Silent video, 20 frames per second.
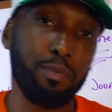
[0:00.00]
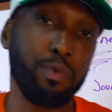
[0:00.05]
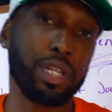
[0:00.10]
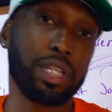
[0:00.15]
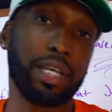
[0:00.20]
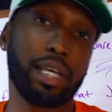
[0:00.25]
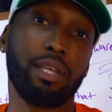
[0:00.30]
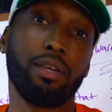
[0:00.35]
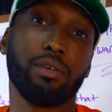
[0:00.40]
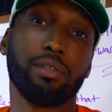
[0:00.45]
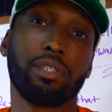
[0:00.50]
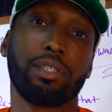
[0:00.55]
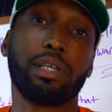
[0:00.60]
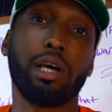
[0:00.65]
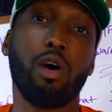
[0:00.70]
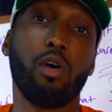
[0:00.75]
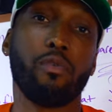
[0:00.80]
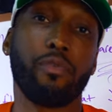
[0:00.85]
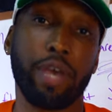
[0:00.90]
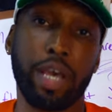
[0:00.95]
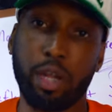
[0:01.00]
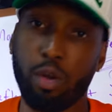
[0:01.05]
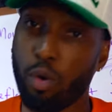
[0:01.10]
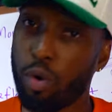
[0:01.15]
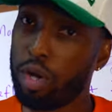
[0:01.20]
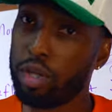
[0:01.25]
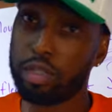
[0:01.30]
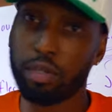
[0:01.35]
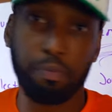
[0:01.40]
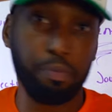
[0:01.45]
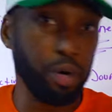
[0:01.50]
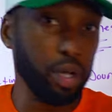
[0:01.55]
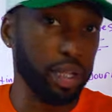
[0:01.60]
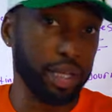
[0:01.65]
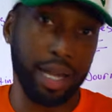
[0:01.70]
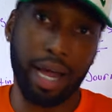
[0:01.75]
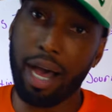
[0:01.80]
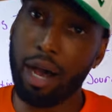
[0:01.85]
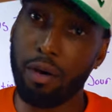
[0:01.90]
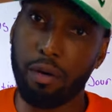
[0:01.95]
within yourself in order to pull
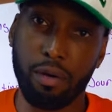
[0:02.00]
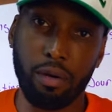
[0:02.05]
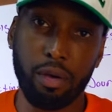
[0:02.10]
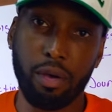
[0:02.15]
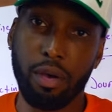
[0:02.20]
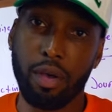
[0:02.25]
it out.